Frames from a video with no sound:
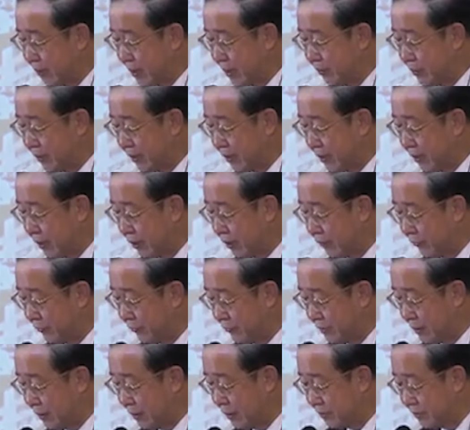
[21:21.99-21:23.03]
public health
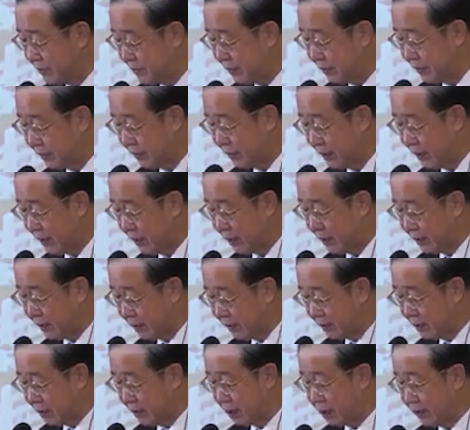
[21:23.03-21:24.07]
safety
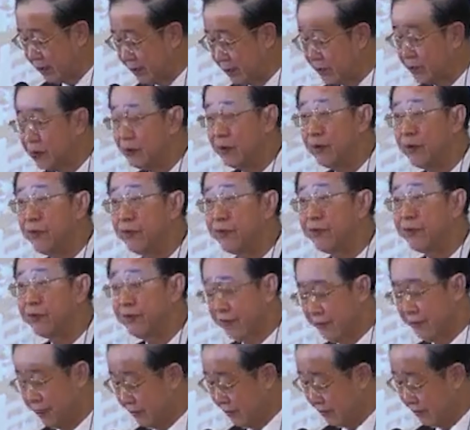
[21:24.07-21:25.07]
and economic growth.